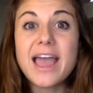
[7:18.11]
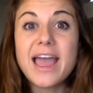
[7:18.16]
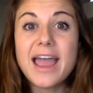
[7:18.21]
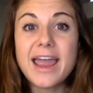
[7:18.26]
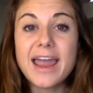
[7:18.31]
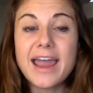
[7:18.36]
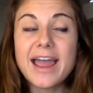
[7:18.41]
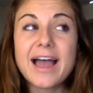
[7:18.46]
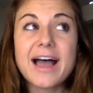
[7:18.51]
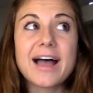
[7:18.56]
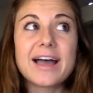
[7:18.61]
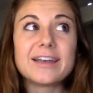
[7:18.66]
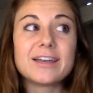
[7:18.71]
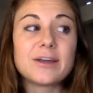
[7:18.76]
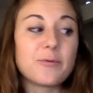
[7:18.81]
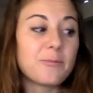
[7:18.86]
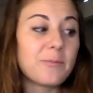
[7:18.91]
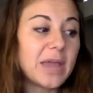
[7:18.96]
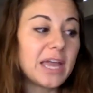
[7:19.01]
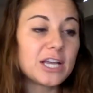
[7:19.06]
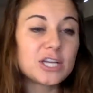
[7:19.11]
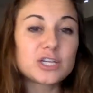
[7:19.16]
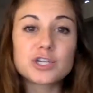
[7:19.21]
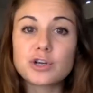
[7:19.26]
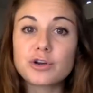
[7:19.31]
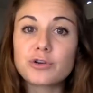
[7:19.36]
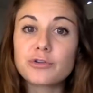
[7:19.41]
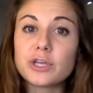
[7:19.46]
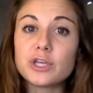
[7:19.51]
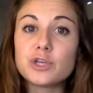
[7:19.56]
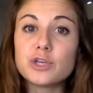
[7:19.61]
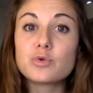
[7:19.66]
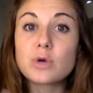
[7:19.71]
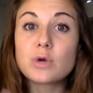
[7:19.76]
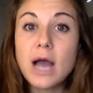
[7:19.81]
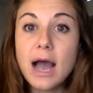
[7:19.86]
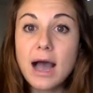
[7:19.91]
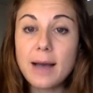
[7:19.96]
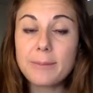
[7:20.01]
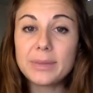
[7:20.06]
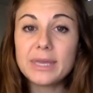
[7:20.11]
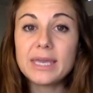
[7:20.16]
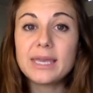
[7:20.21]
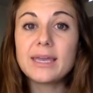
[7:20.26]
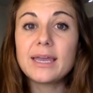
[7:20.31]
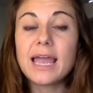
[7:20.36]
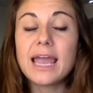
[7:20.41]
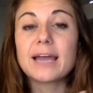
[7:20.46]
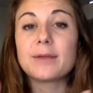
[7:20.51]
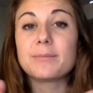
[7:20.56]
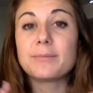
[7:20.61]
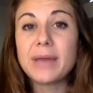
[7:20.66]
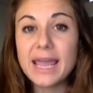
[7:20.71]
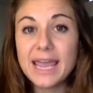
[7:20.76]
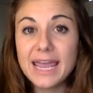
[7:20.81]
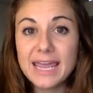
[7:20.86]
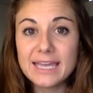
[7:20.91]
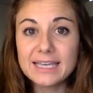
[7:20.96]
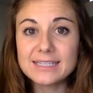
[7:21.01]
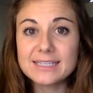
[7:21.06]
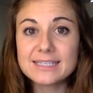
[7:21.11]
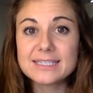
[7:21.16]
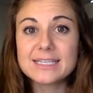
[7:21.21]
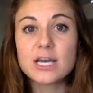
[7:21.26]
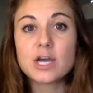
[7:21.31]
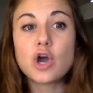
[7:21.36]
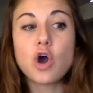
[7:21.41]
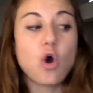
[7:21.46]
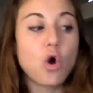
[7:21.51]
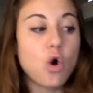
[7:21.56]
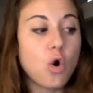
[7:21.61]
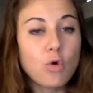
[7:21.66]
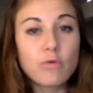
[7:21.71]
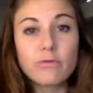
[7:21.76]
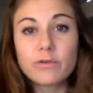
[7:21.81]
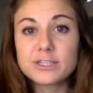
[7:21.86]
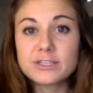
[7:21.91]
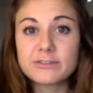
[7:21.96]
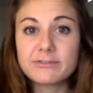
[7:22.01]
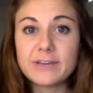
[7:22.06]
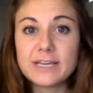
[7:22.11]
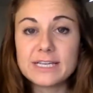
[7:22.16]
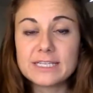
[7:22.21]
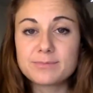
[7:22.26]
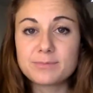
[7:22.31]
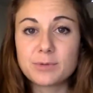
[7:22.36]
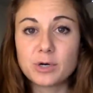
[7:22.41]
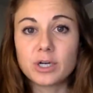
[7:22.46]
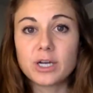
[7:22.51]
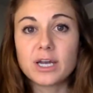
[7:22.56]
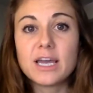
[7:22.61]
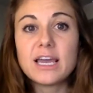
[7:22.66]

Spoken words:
and make sure that you copy and paste over to Facebook.